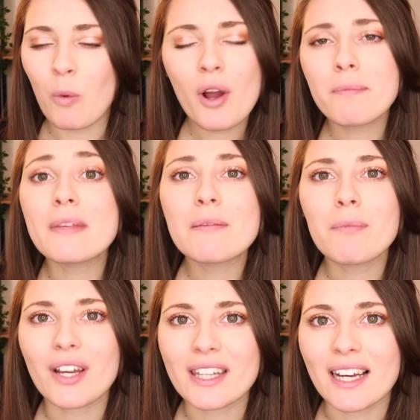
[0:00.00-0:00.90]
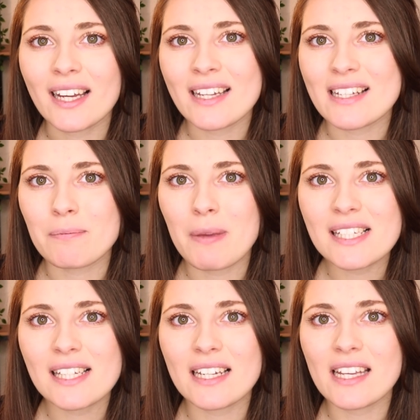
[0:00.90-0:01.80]
And what I mean by that is
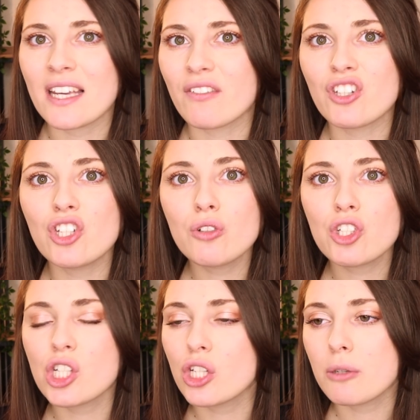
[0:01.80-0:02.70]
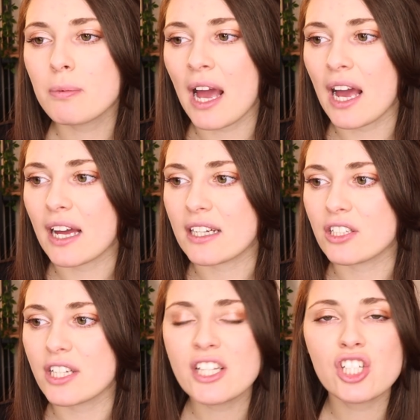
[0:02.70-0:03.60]
basically if YouTube
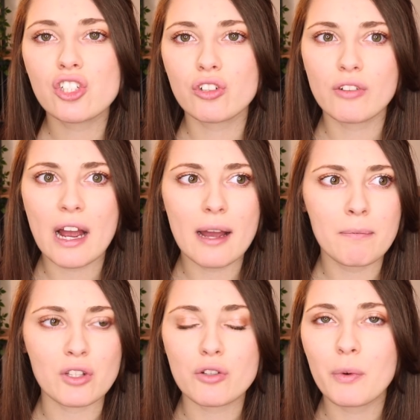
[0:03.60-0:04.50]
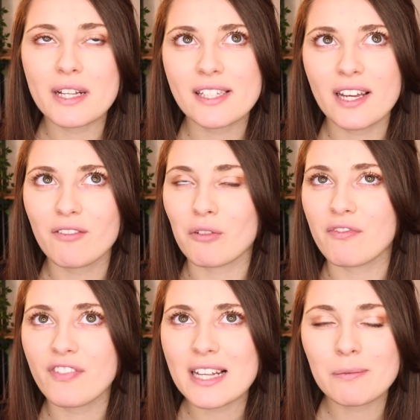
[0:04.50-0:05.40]
and Instagram and Twitter
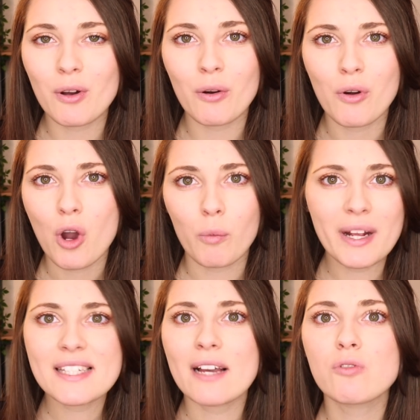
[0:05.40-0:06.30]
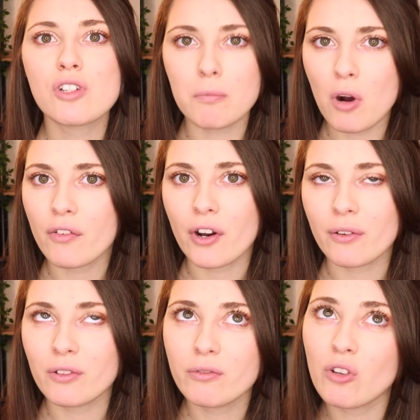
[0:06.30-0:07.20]
and Facebook went down
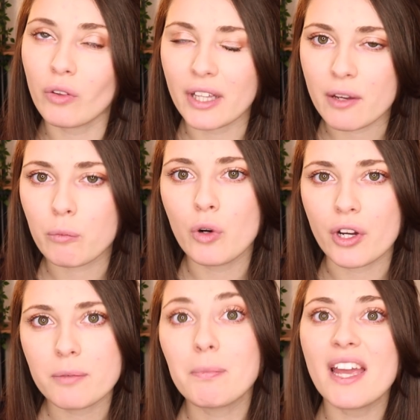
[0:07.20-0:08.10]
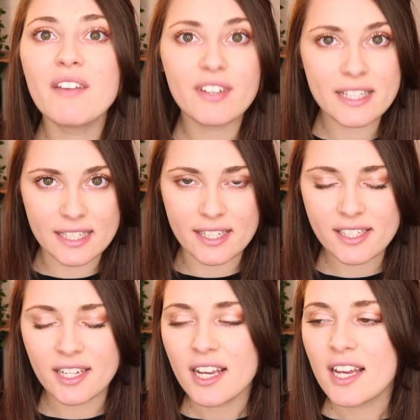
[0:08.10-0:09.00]
tomorrow, not that it would, but if it
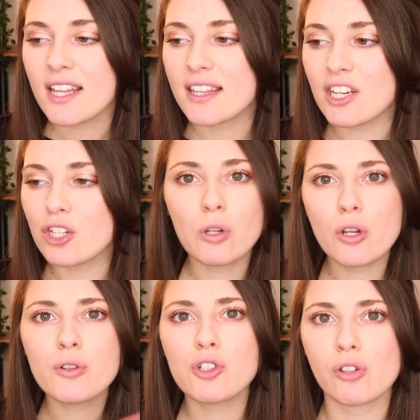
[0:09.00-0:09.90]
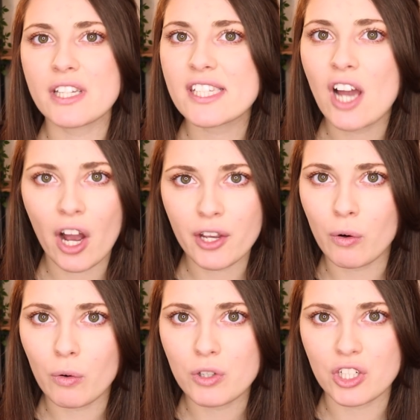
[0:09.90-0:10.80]
did, then you'd lose your entire
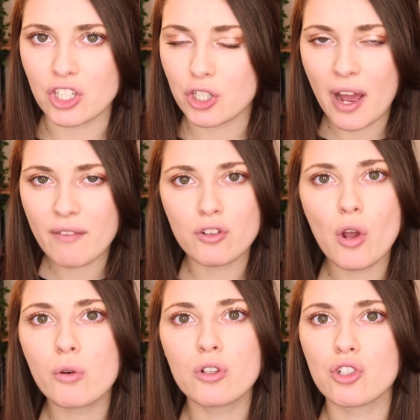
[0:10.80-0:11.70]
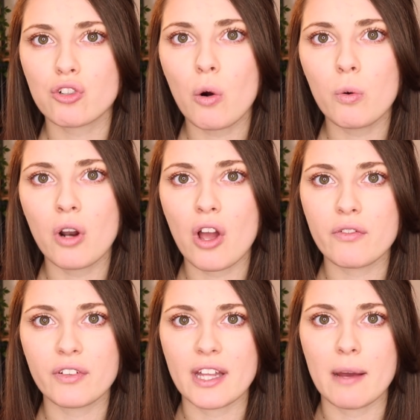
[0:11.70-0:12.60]
audience. You have no control
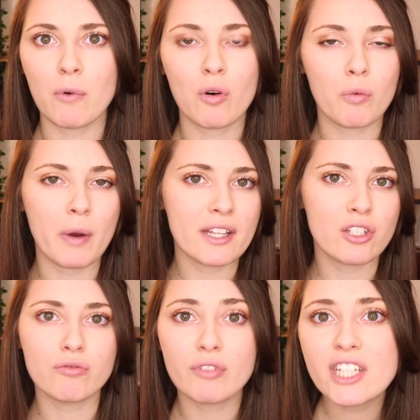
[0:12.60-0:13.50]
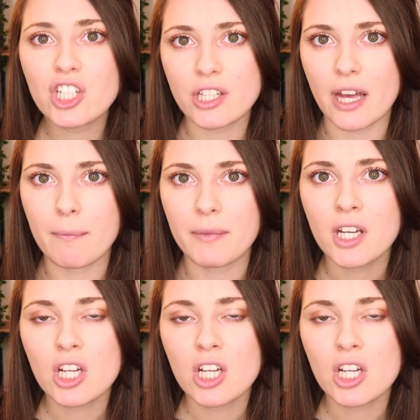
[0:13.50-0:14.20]
over them or way to reach them.